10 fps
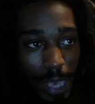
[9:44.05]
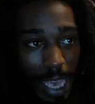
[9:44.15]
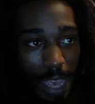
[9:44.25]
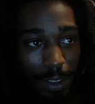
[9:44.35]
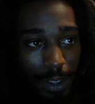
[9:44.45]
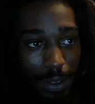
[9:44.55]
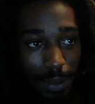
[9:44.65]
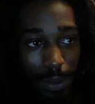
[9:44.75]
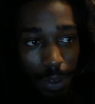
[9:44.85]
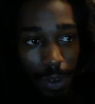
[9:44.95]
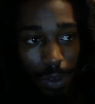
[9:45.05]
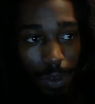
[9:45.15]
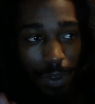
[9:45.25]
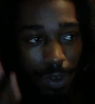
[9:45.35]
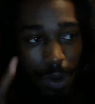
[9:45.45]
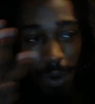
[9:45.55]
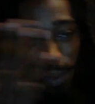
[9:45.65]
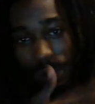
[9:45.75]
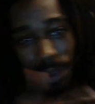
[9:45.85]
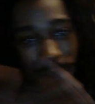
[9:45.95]
having
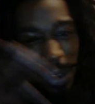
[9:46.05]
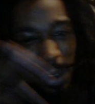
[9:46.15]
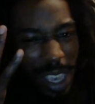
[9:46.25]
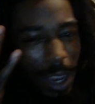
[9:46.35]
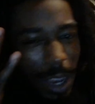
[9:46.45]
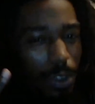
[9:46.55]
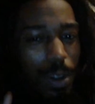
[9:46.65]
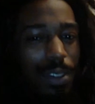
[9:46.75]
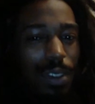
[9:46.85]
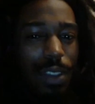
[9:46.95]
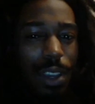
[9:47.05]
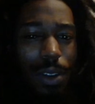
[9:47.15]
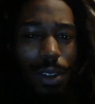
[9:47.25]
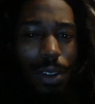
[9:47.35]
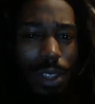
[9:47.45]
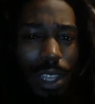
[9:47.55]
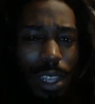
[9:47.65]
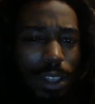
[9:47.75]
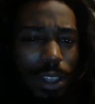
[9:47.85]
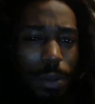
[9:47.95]
certain characteristics like, okay,
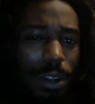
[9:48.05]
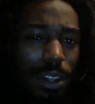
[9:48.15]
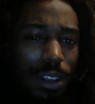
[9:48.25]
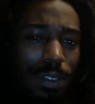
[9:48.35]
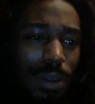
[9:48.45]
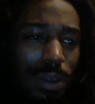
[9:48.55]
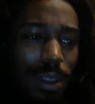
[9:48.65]
they look pretty different.